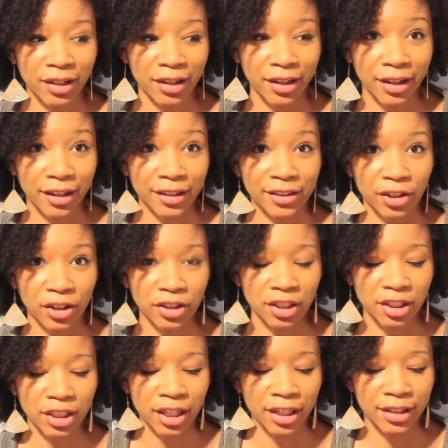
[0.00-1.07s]
hair starts
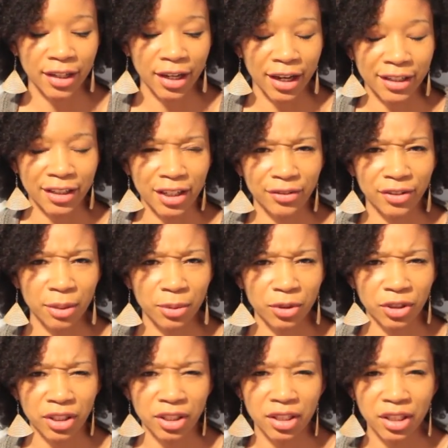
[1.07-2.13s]
to shed, and I've come
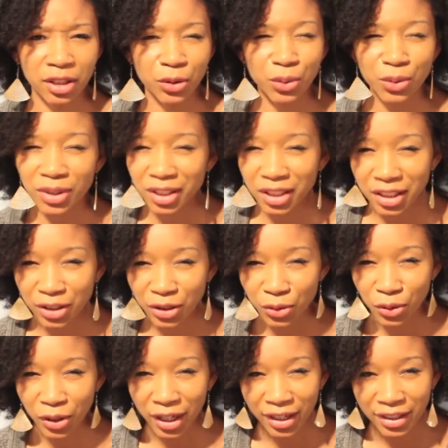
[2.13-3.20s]
across this thing called
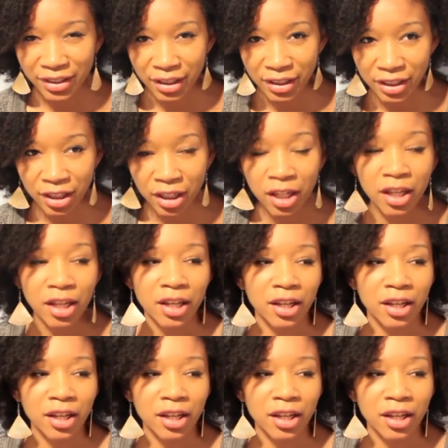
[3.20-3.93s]
seasonal hair shedding.